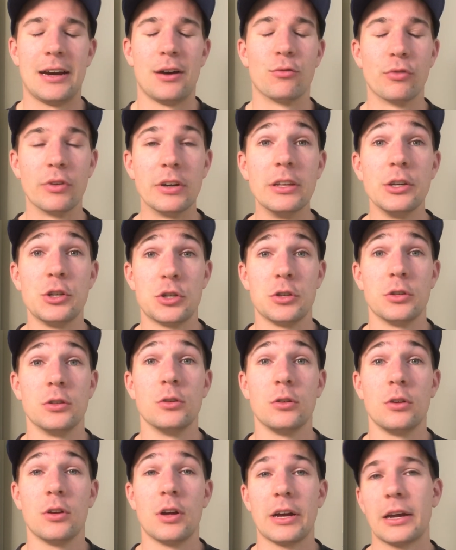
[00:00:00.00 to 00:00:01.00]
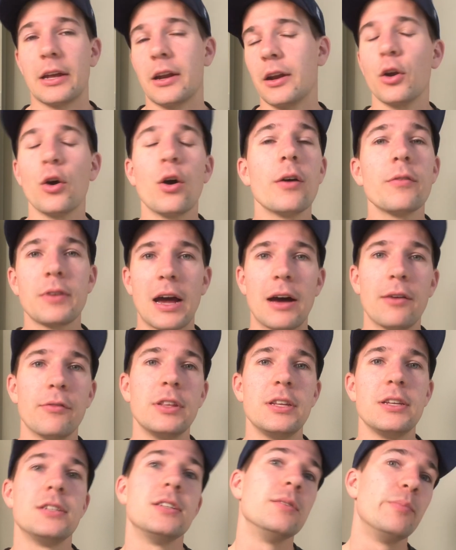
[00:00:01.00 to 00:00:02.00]
really should look like. And I know I've
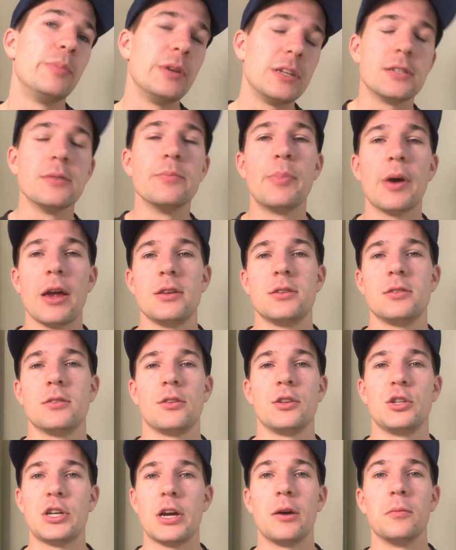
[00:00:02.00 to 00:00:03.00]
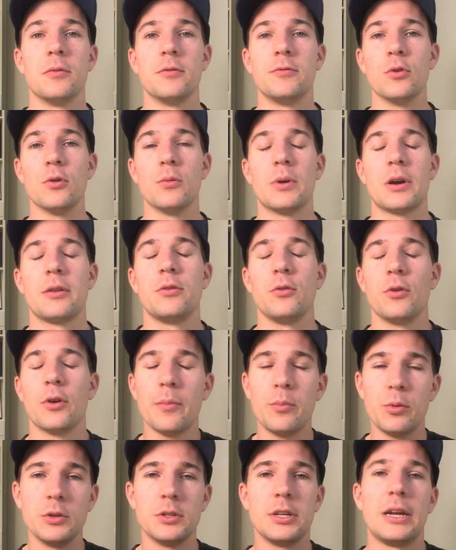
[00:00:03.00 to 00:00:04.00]
covered this in bits and pieces on the channel before, but I thought
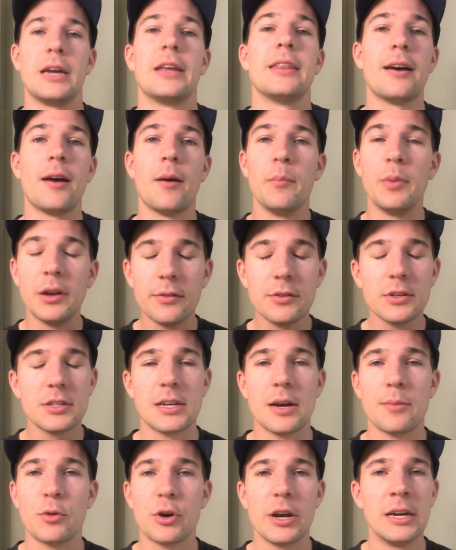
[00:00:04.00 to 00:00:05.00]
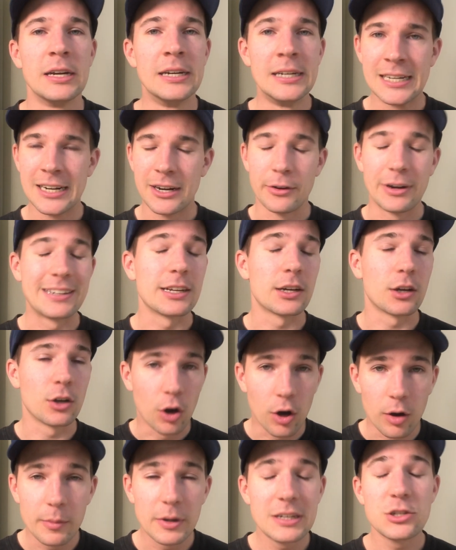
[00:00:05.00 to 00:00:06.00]
I'd put together a bit of a summary around the
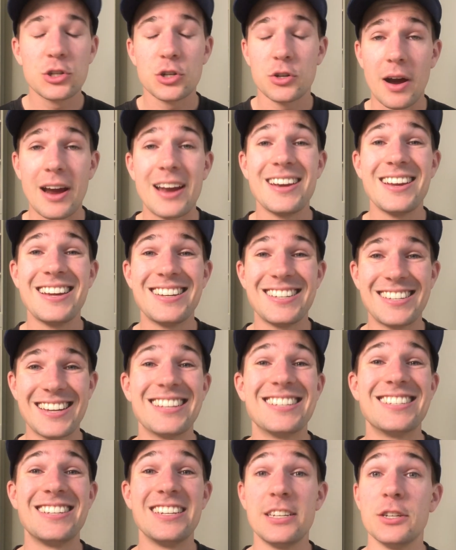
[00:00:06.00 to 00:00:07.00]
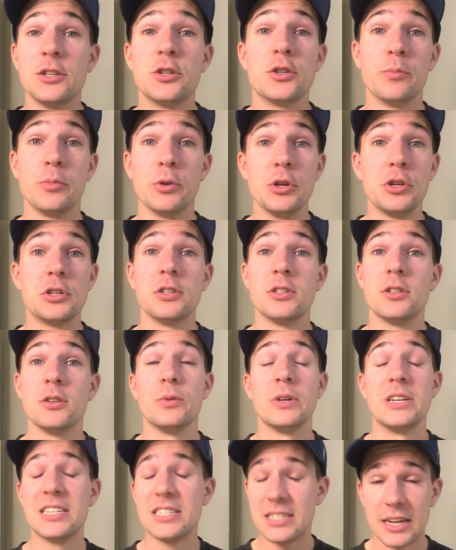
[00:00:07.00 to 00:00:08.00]
common training intensity distributions that
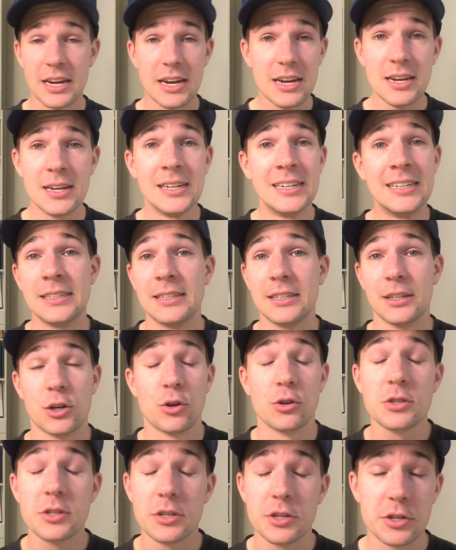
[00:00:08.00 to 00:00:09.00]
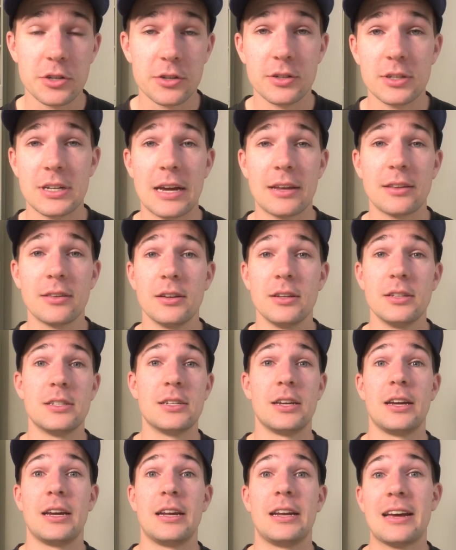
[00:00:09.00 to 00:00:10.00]
we see across endurance athletes
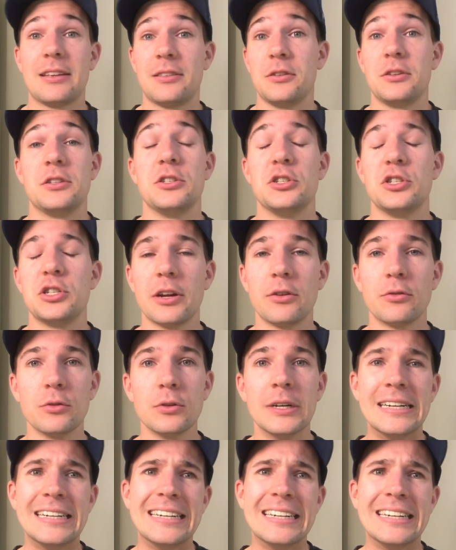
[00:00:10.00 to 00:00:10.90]
and athletes in general,